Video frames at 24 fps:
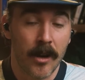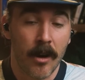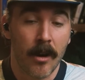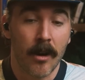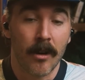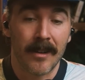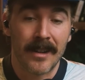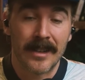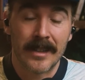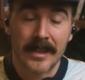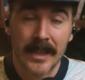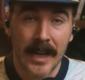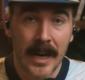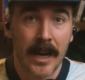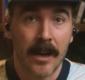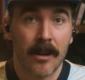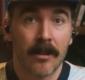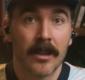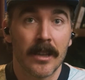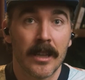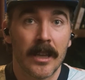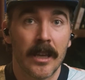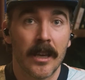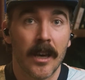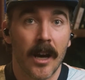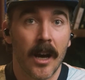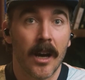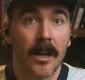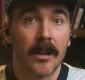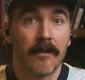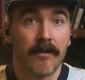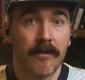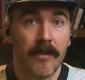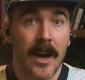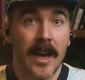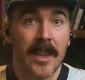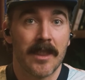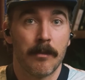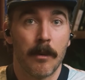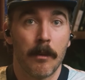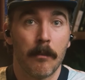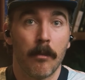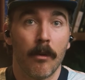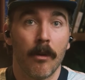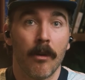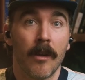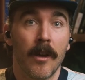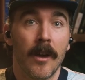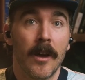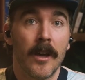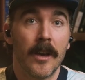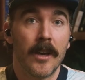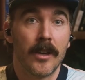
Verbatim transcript: are entirely unfathomable.